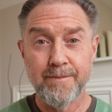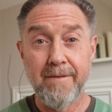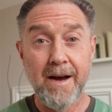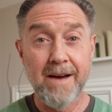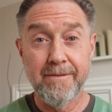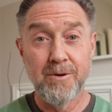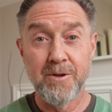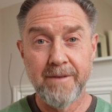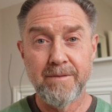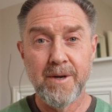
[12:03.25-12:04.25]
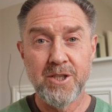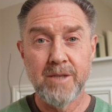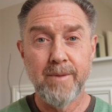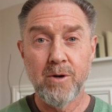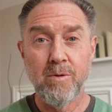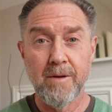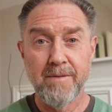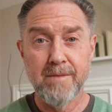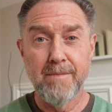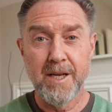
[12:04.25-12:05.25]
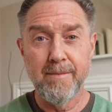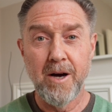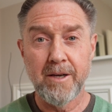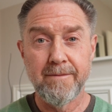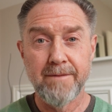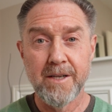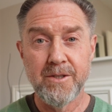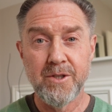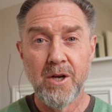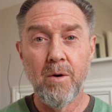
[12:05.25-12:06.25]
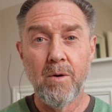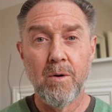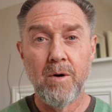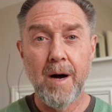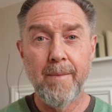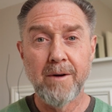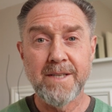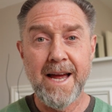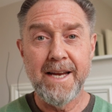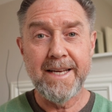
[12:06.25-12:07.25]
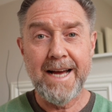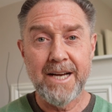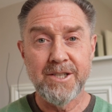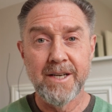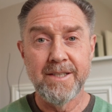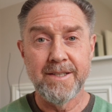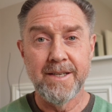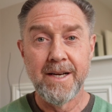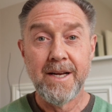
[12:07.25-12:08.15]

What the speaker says: If I have further information about qualified money market funds or about any cash ISA